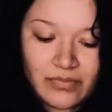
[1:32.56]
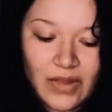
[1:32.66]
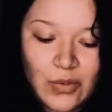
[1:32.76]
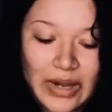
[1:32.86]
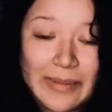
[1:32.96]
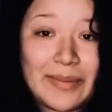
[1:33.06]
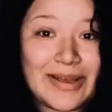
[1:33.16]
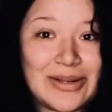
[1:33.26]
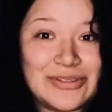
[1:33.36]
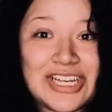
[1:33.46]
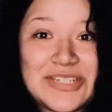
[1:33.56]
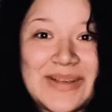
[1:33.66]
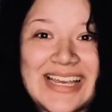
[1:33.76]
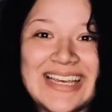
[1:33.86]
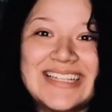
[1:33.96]
what I mean by don't judge
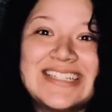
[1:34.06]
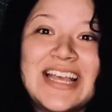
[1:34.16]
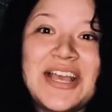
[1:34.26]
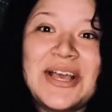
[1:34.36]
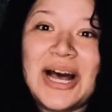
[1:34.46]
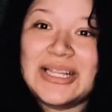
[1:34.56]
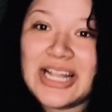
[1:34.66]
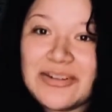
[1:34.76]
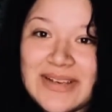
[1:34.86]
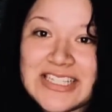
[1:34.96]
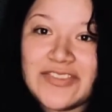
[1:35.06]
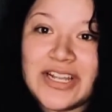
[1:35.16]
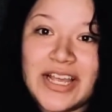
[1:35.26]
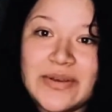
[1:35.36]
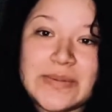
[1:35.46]
me is a lot of my stuff that
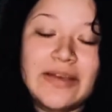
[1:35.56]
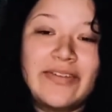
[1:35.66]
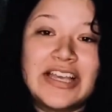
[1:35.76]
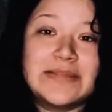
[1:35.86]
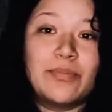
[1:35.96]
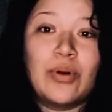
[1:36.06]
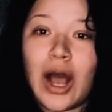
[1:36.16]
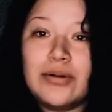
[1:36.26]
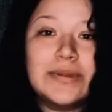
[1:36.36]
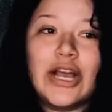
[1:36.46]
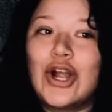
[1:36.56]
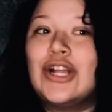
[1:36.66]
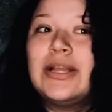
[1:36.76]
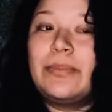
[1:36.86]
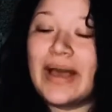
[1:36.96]
I use on my face probably
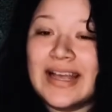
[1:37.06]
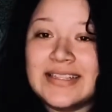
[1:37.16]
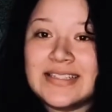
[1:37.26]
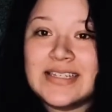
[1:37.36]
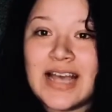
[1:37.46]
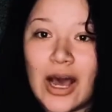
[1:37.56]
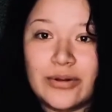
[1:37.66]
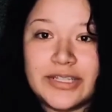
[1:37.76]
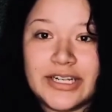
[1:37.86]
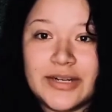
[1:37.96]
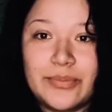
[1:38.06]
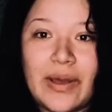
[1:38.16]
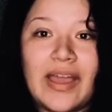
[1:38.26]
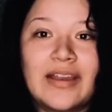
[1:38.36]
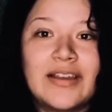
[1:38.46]
aren't the best out there,
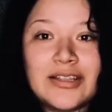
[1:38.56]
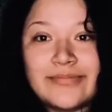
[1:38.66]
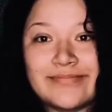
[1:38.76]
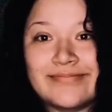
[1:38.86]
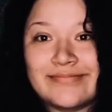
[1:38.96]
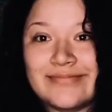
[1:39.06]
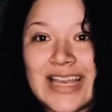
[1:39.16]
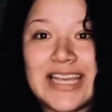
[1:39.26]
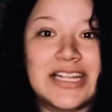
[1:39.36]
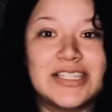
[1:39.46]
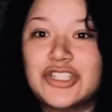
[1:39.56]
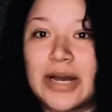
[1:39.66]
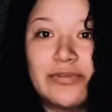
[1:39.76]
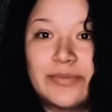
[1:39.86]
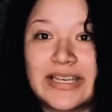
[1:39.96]
but it does the
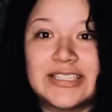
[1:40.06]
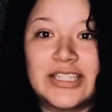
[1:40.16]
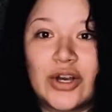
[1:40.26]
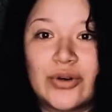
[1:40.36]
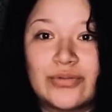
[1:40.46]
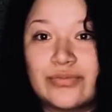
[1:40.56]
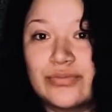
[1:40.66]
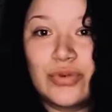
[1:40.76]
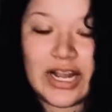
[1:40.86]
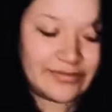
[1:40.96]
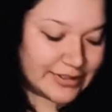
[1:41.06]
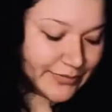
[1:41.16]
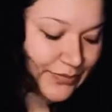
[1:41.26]
job for me, so whatever.